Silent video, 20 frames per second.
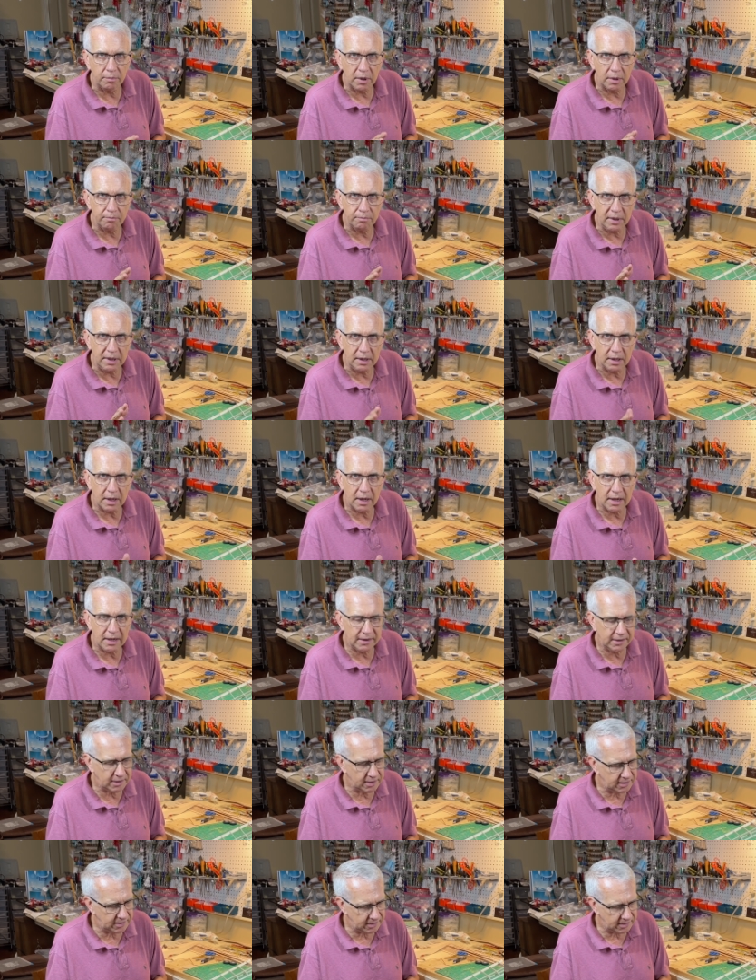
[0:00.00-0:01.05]
But
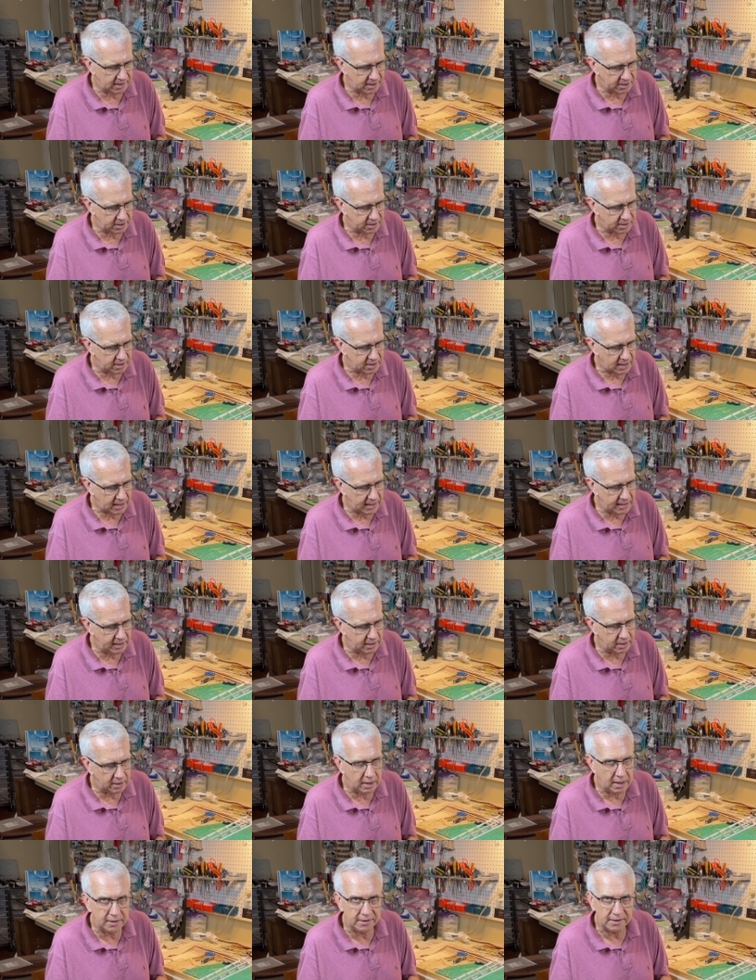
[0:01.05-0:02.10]
because this is such a
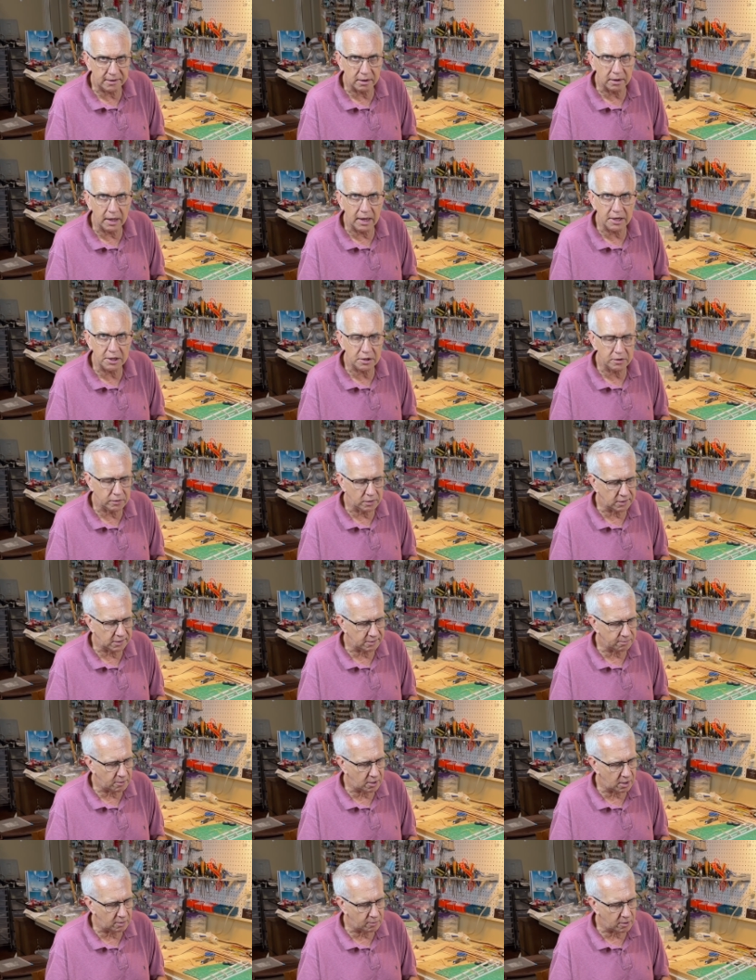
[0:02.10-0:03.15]
tight installation with a
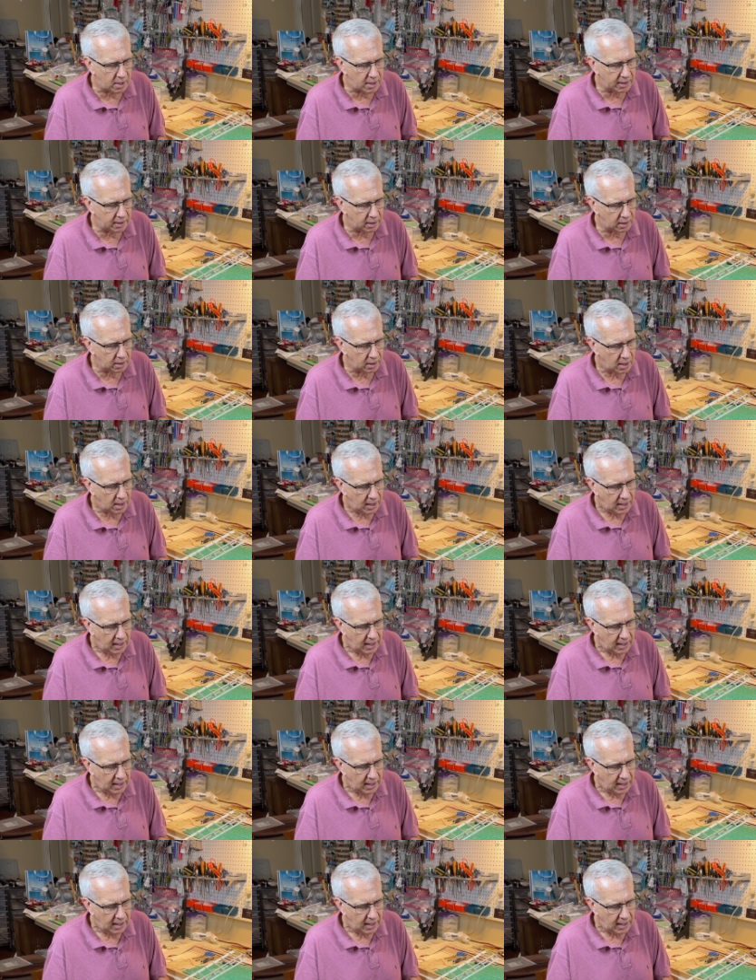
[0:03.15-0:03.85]
small model,